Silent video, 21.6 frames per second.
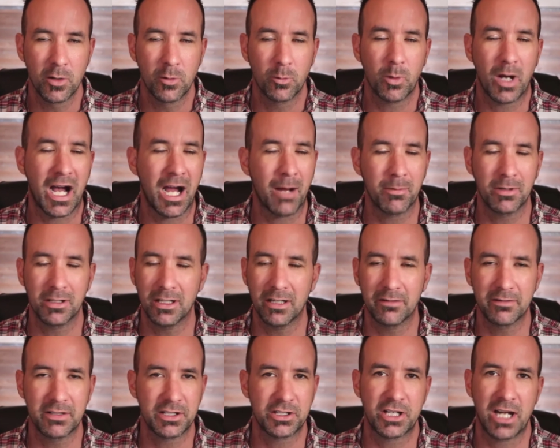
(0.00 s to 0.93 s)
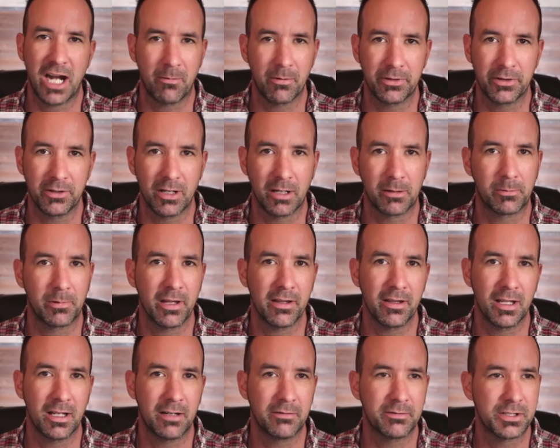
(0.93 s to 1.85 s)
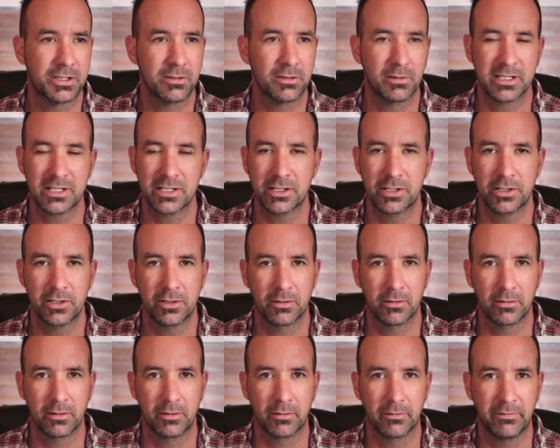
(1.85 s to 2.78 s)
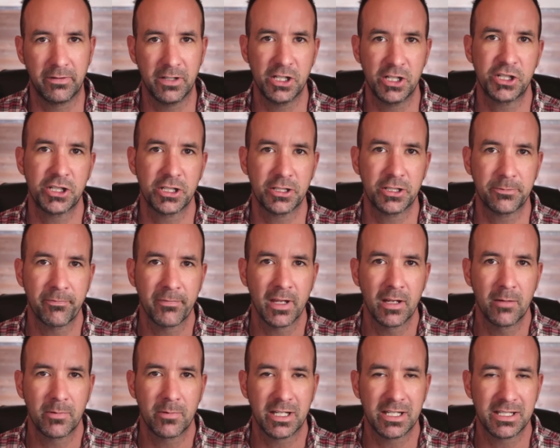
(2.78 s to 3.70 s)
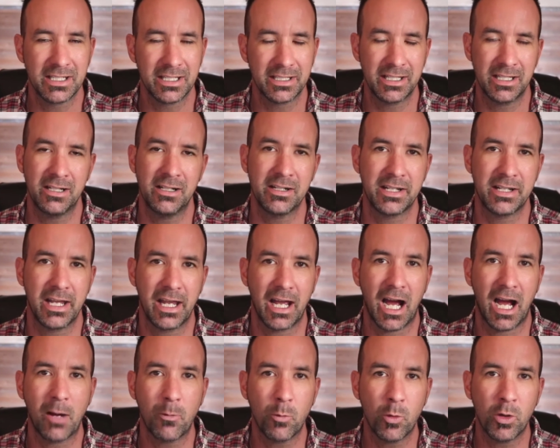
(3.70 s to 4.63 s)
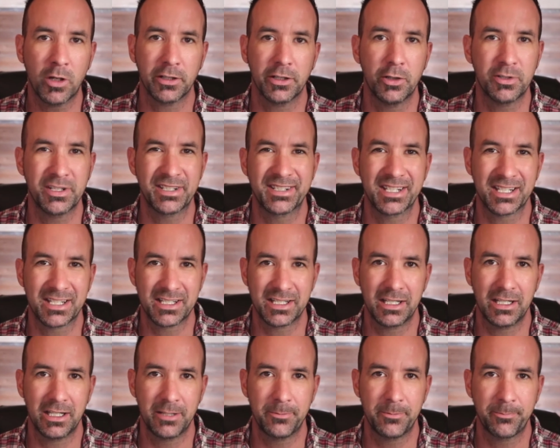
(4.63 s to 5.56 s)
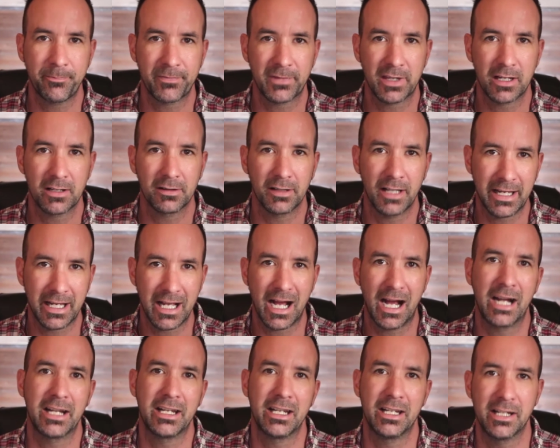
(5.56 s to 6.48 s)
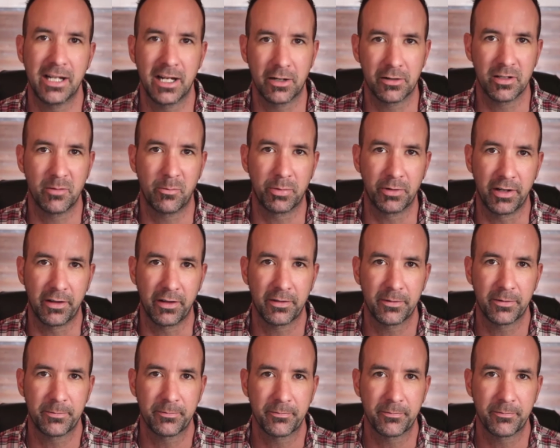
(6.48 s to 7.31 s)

I would love to chat with you. I'd really love to listen to your, your vision because at the end of the day, I want you to succeed like I need air to breathe.